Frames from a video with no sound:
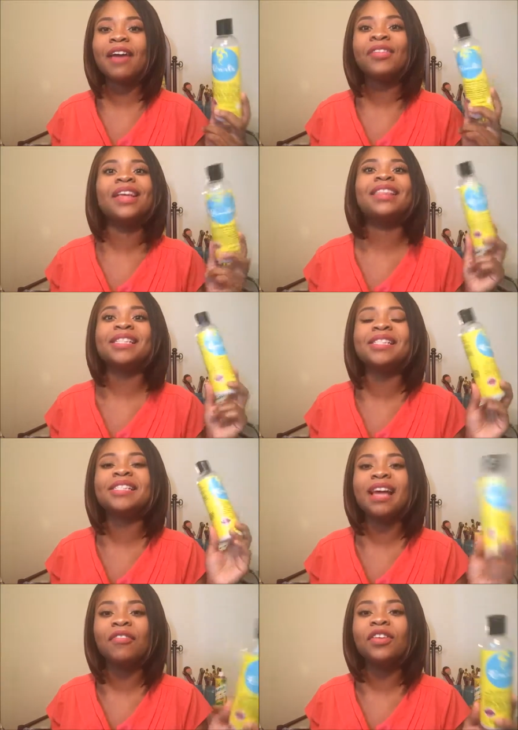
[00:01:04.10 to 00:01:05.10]
I feel like this
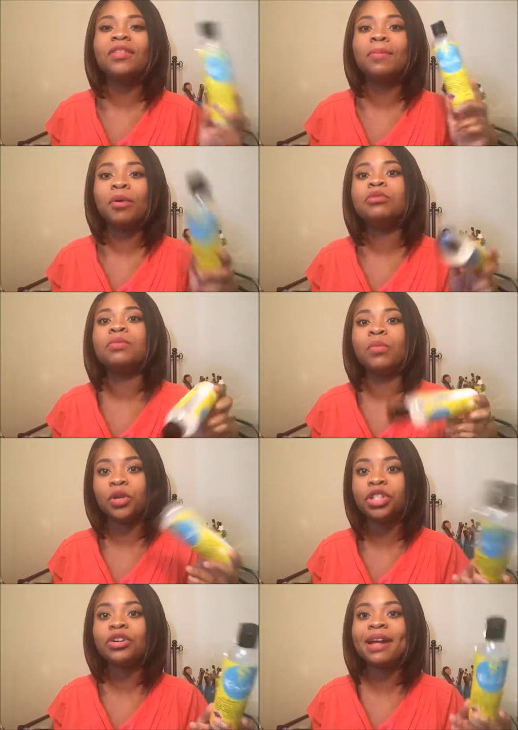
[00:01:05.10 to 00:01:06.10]
is definitely the most
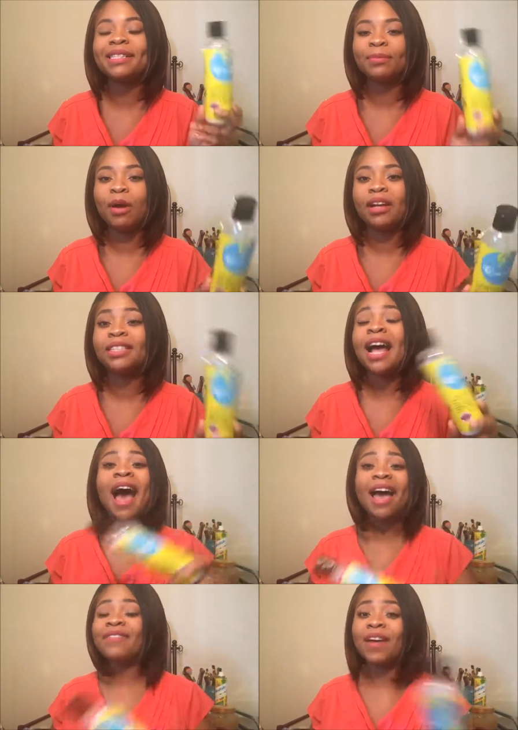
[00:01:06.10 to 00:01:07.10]
moisturizing product
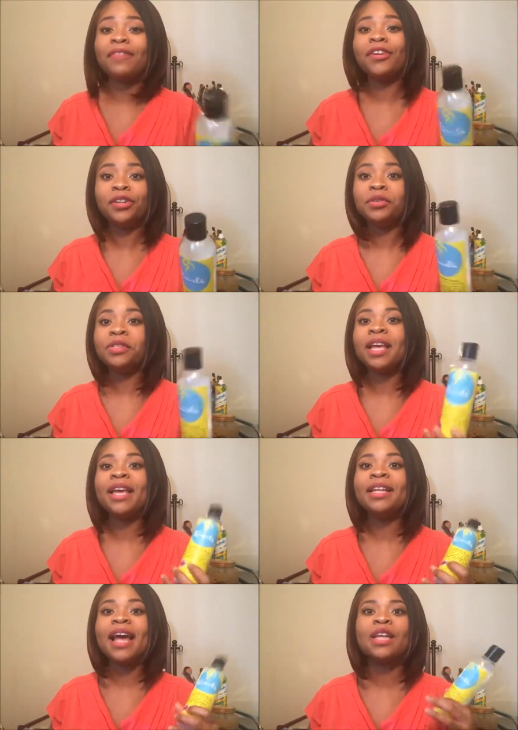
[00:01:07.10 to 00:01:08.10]
I have ever used.
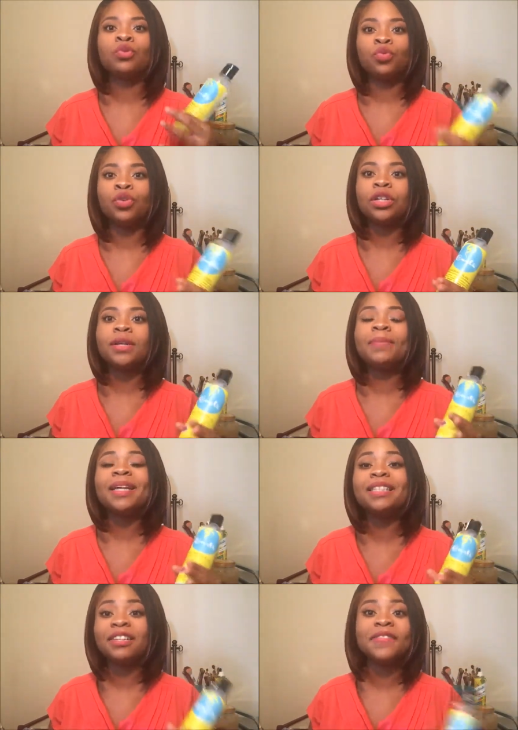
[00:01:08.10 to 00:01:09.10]
It has really
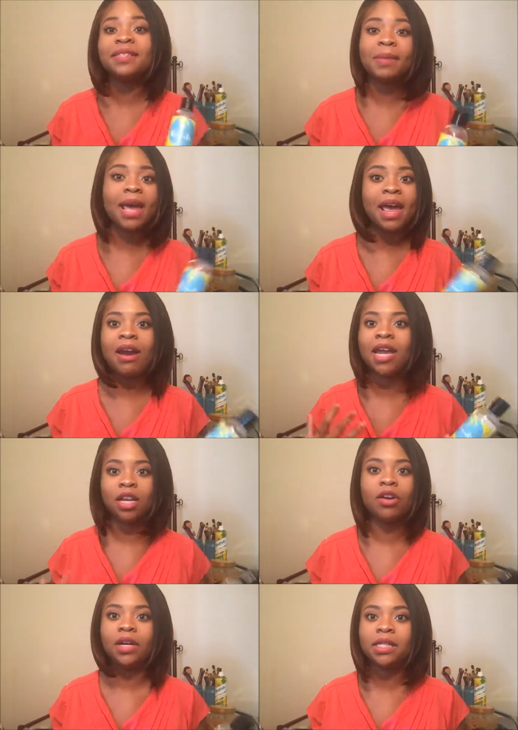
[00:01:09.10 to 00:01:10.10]
made a difference in my hair, I
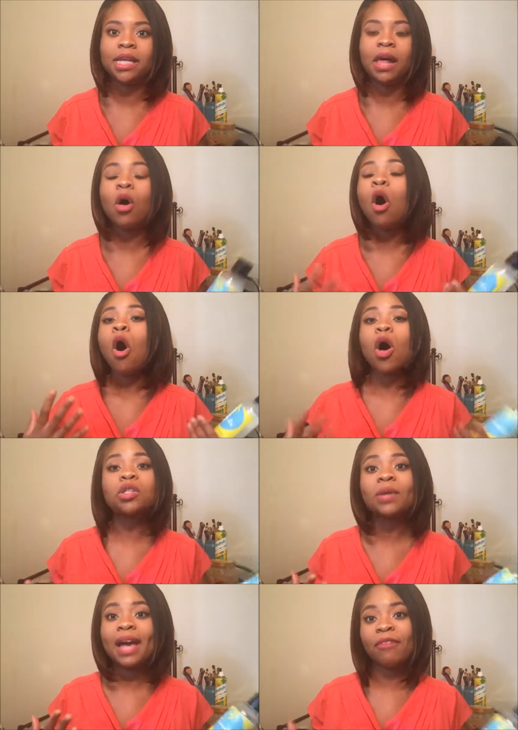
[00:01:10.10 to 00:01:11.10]
can already tell.
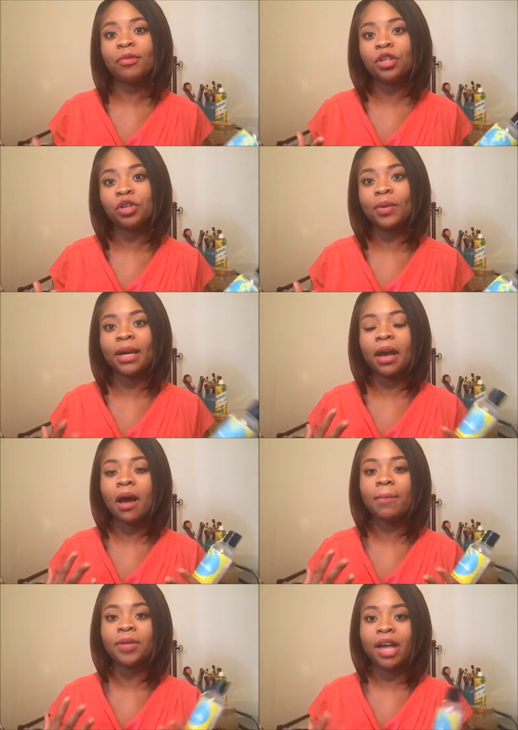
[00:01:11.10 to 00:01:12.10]
Also, I have been doing
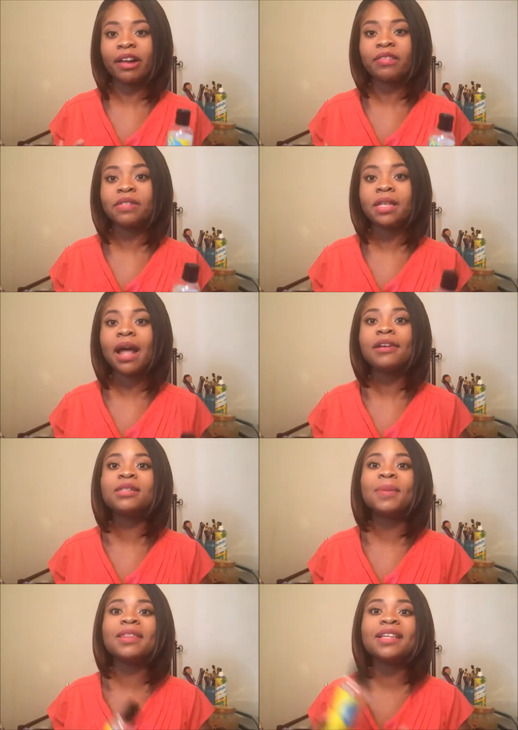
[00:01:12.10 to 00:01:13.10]
um, protective
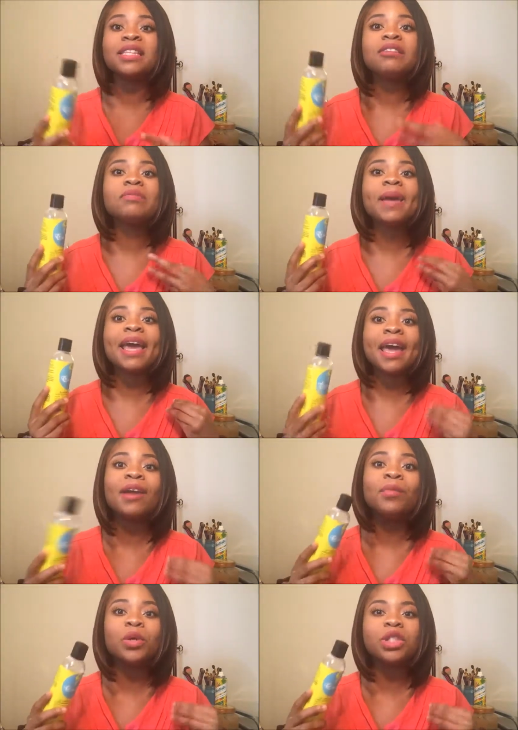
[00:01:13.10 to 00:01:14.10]
styles, but this leaves my
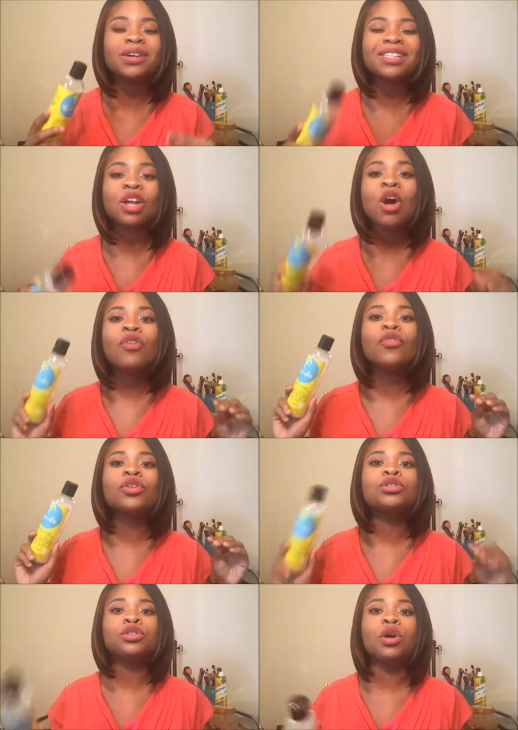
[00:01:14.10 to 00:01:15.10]
hair moisturized
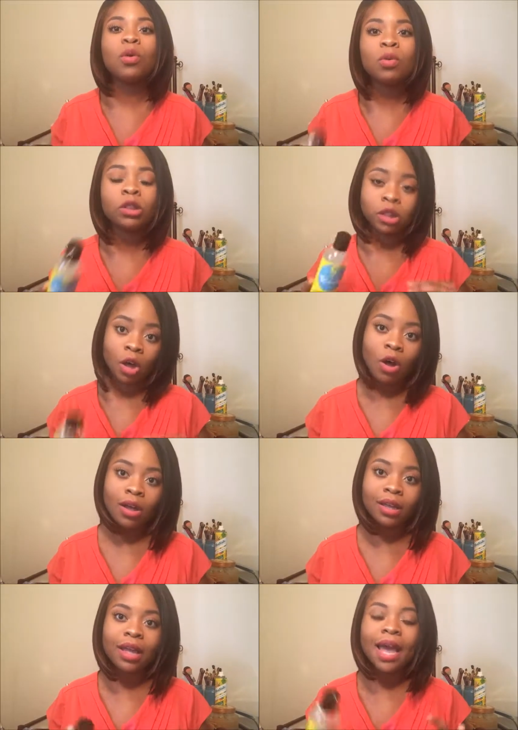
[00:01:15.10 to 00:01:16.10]
for so
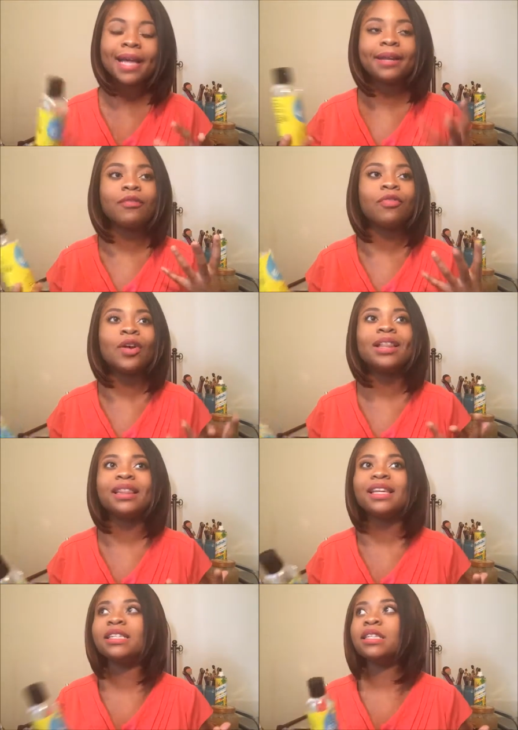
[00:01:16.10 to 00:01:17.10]
long, for at
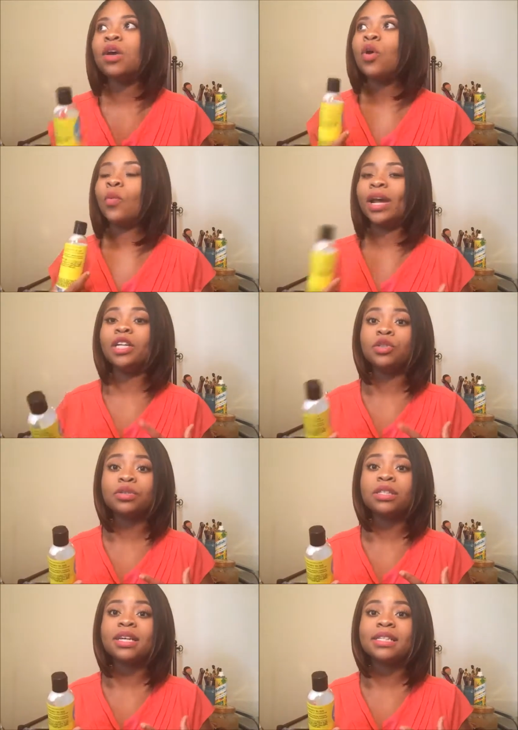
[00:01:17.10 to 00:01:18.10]
least when I
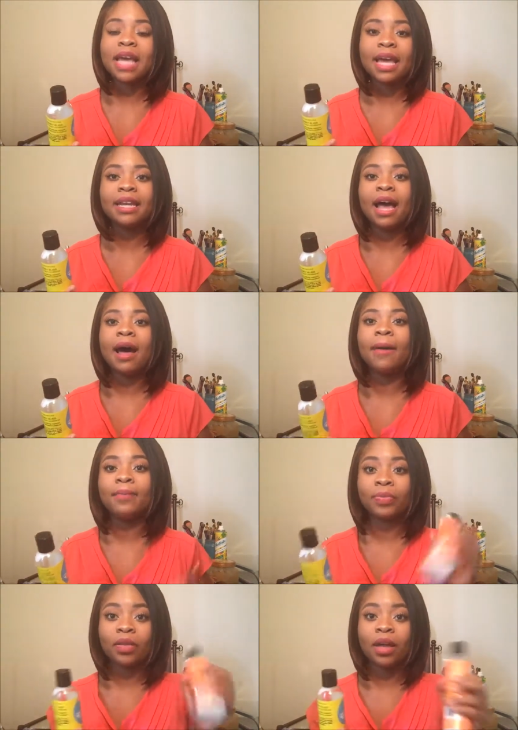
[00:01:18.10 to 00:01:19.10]
use this and
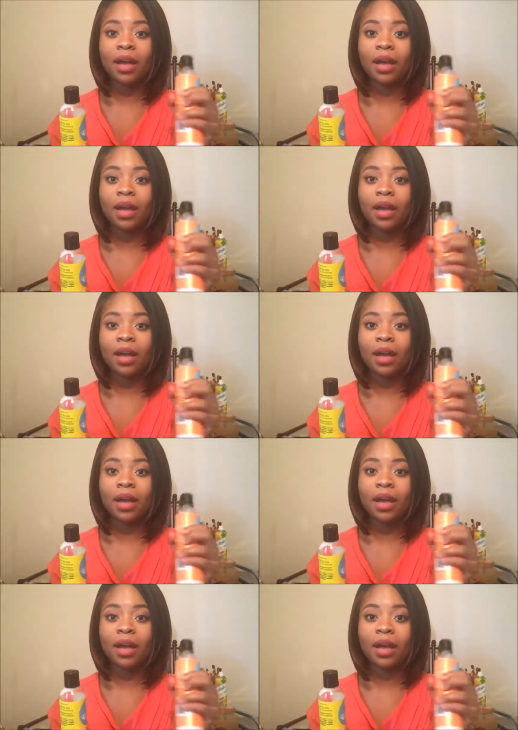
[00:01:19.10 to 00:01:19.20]
um,